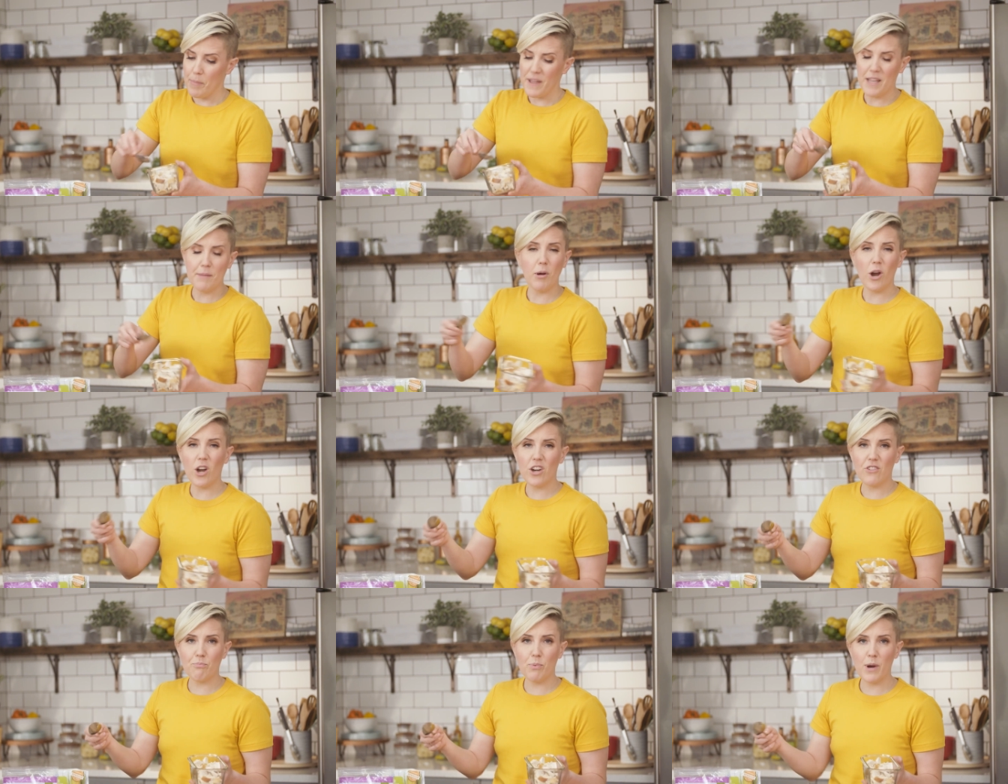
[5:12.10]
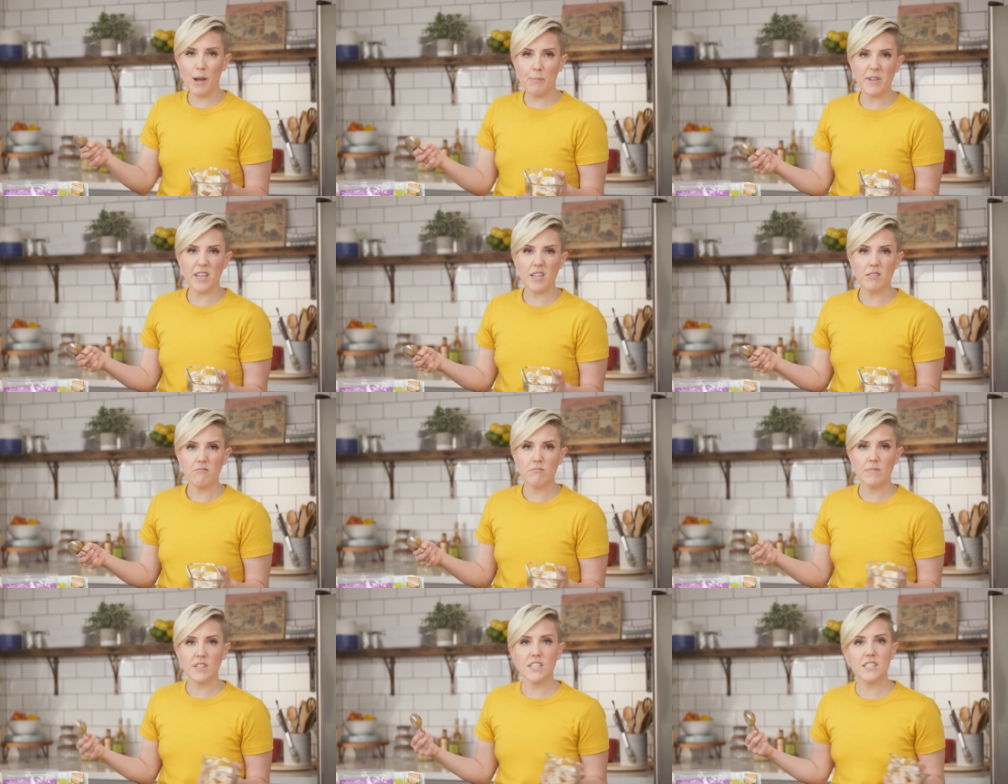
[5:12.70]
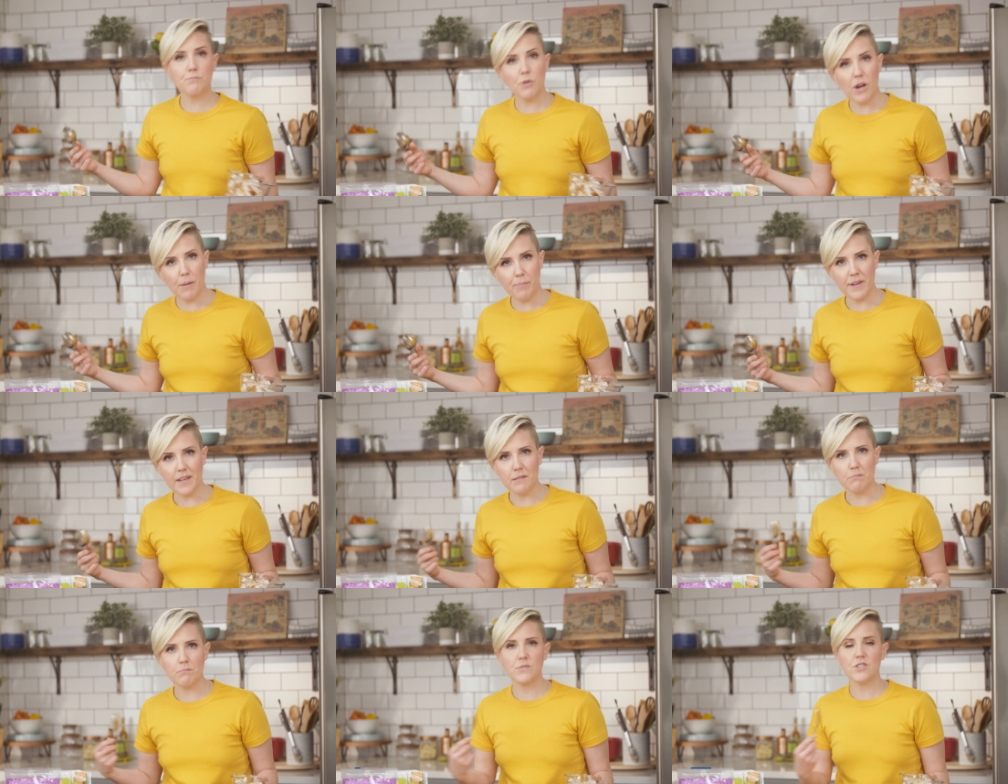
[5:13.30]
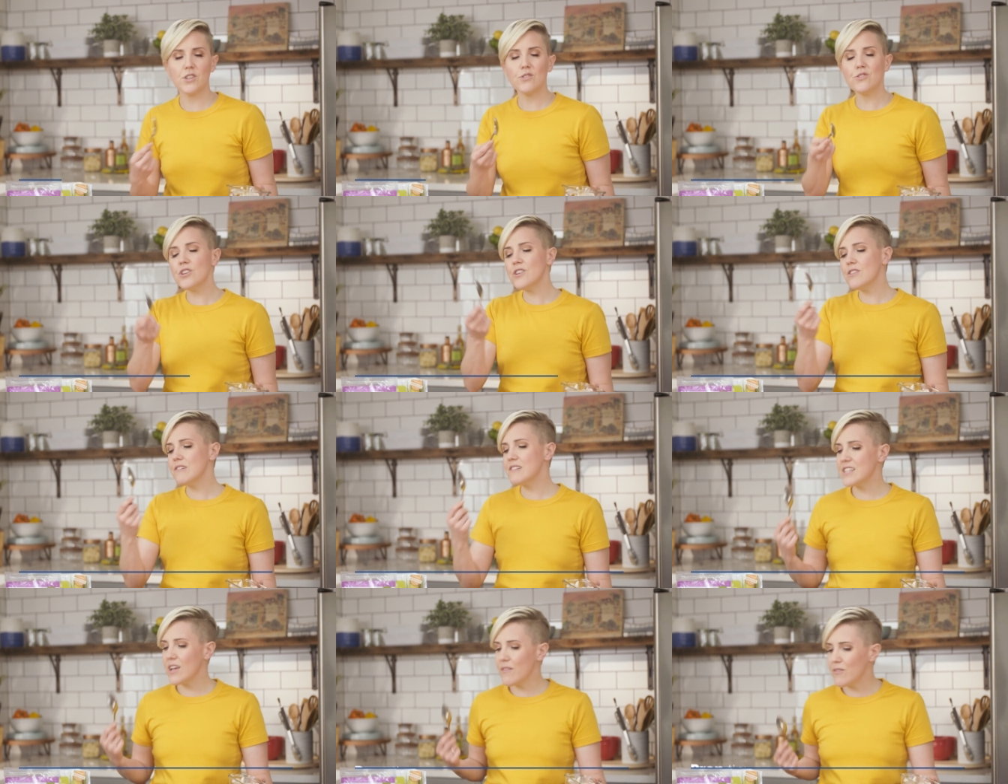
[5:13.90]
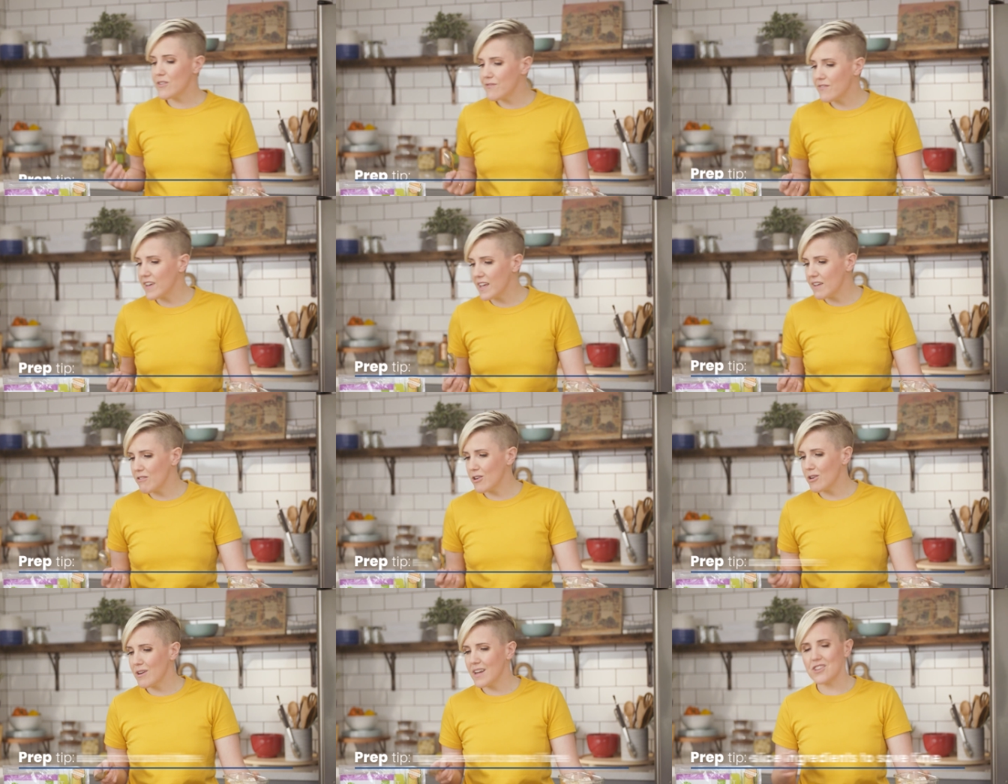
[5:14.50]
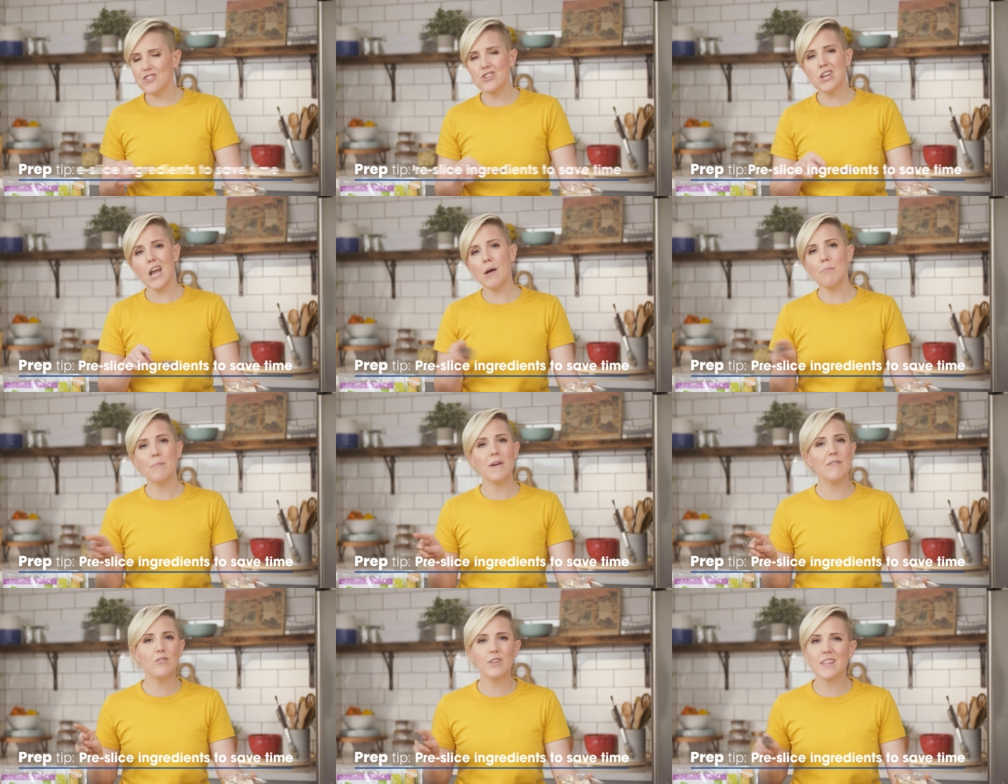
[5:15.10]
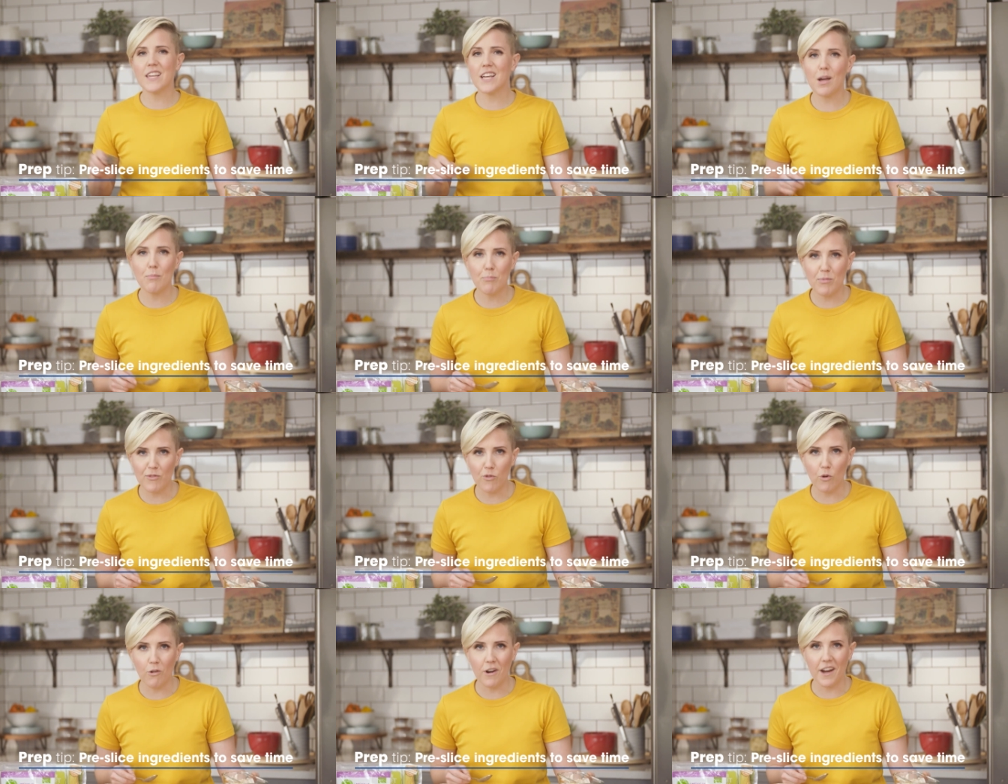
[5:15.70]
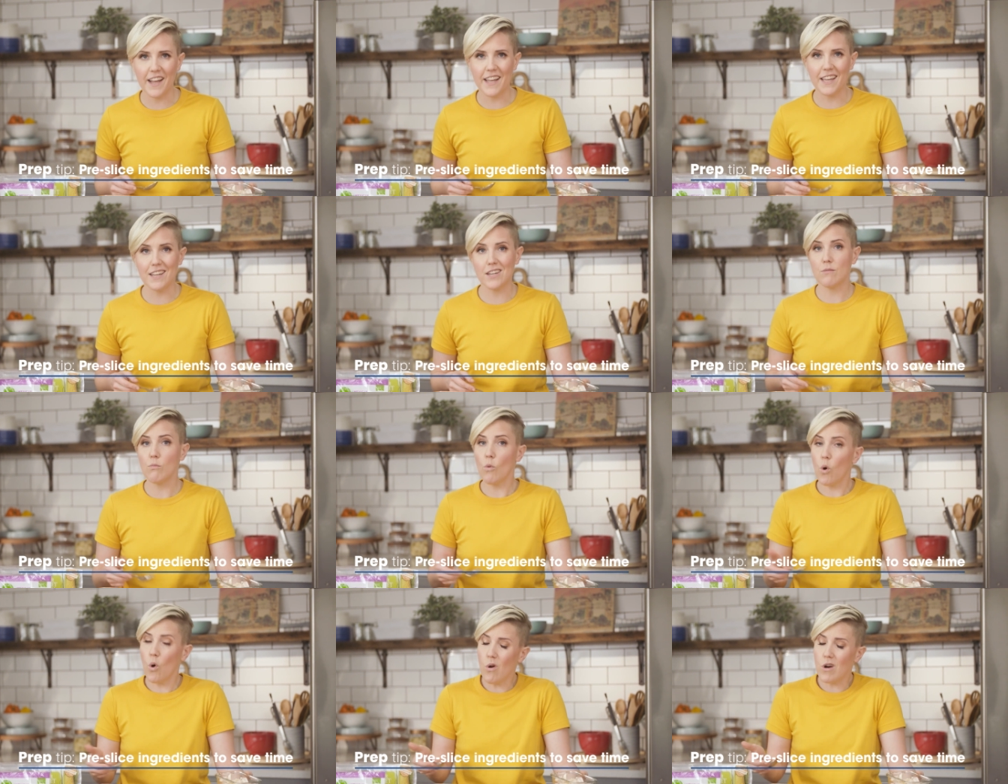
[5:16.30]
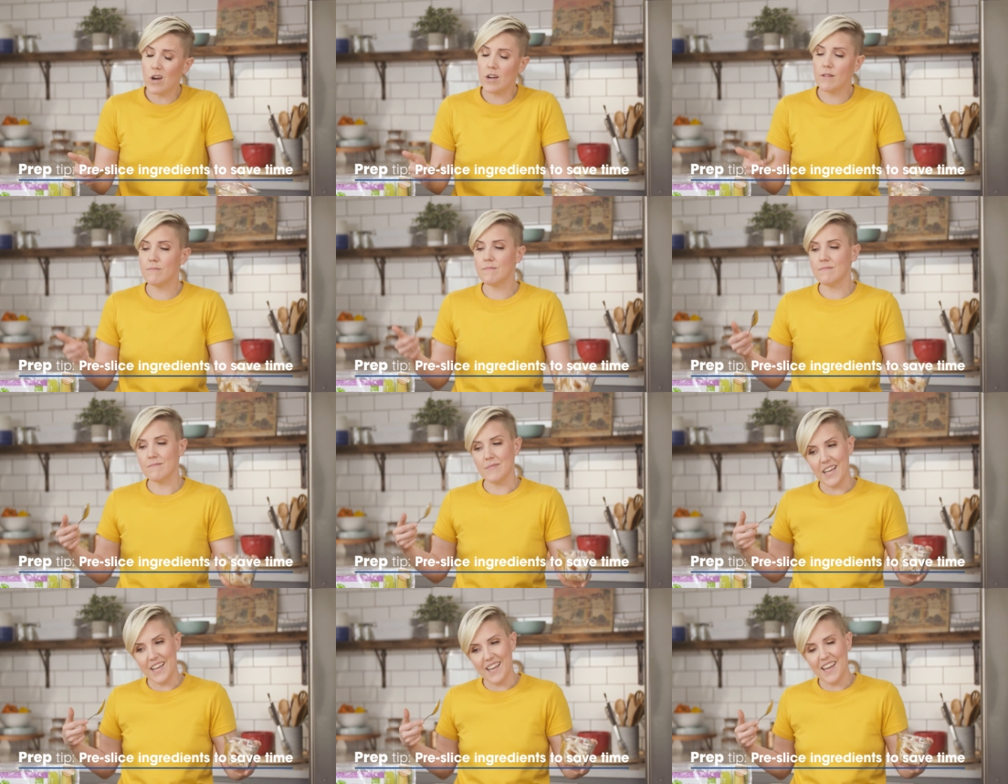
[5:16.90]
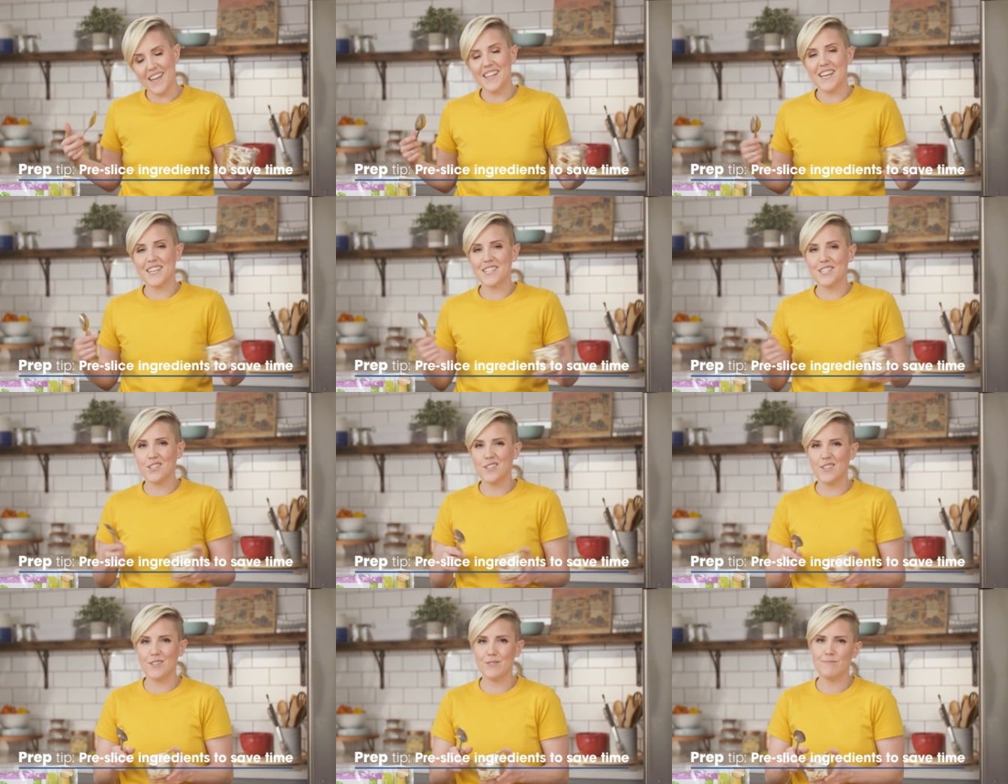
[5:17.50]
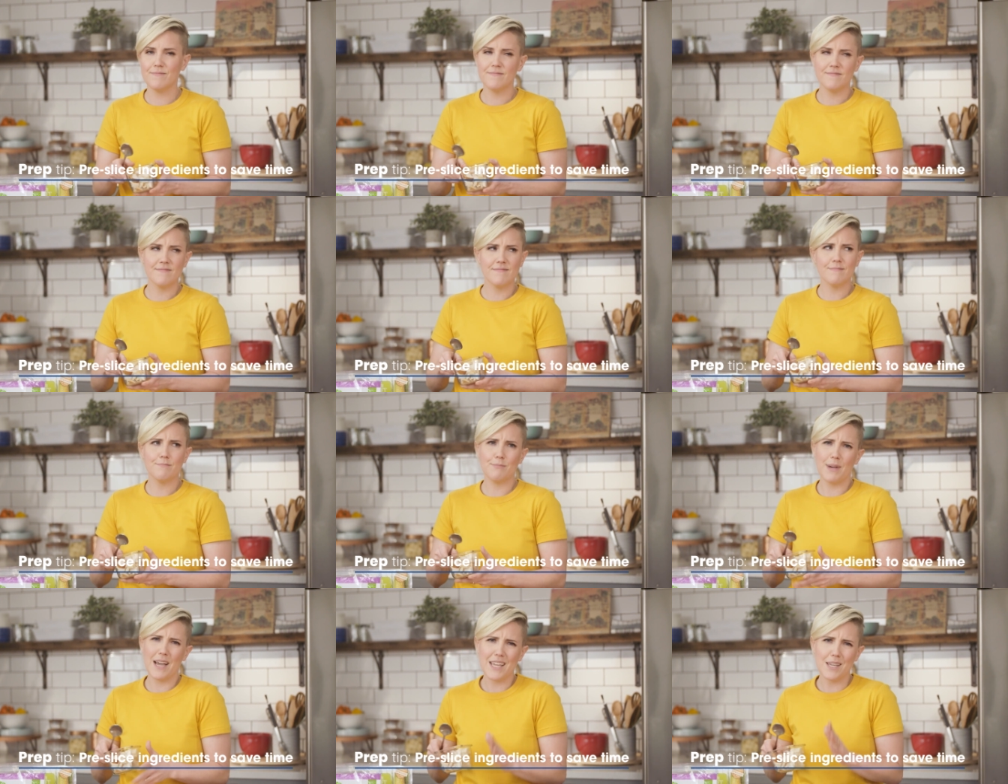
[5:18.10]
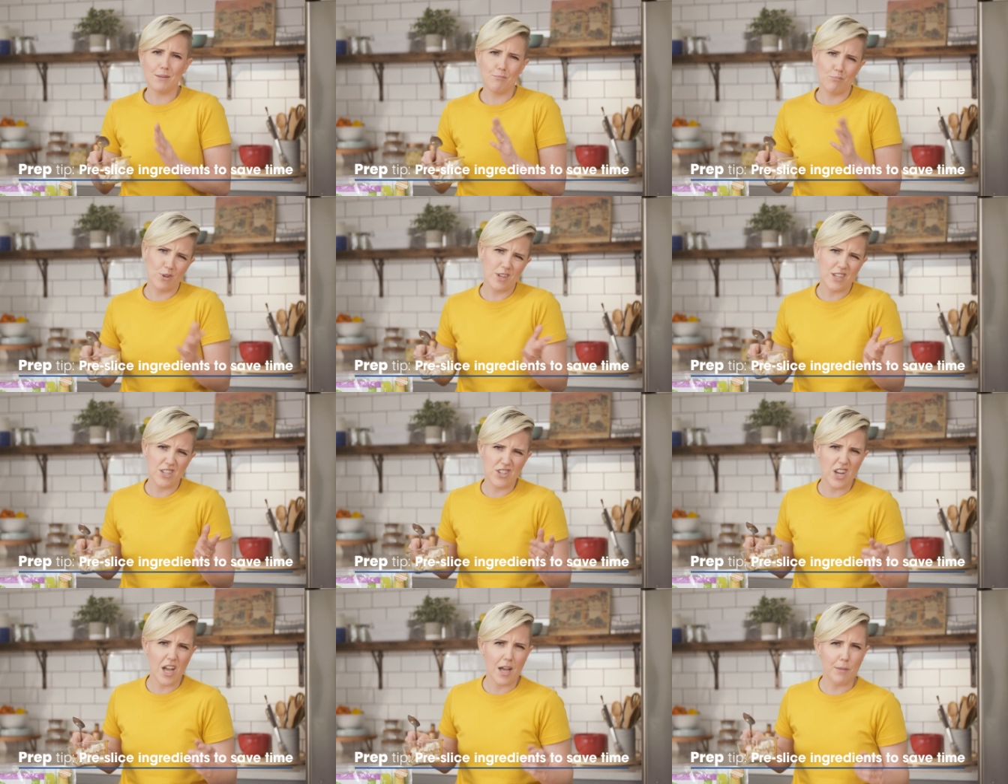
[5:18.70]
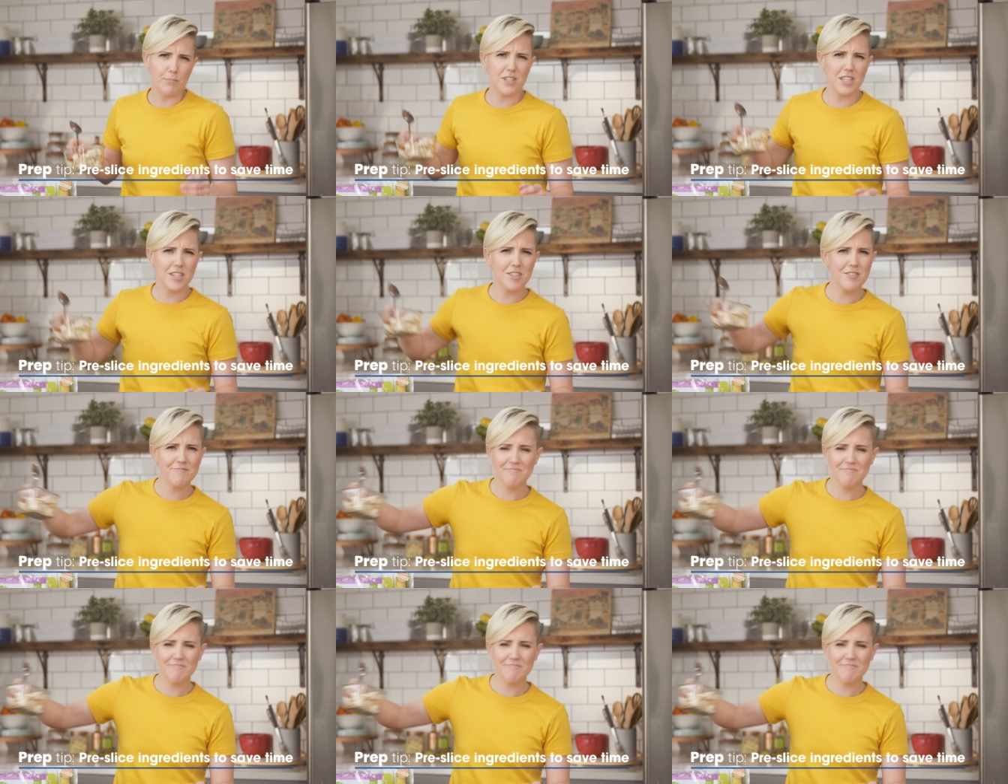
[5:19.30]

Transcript: big part of prepping is prepping, so do yourself a favor and chop everything up beforehand. Or, like I like to do, buy it pre-chopped.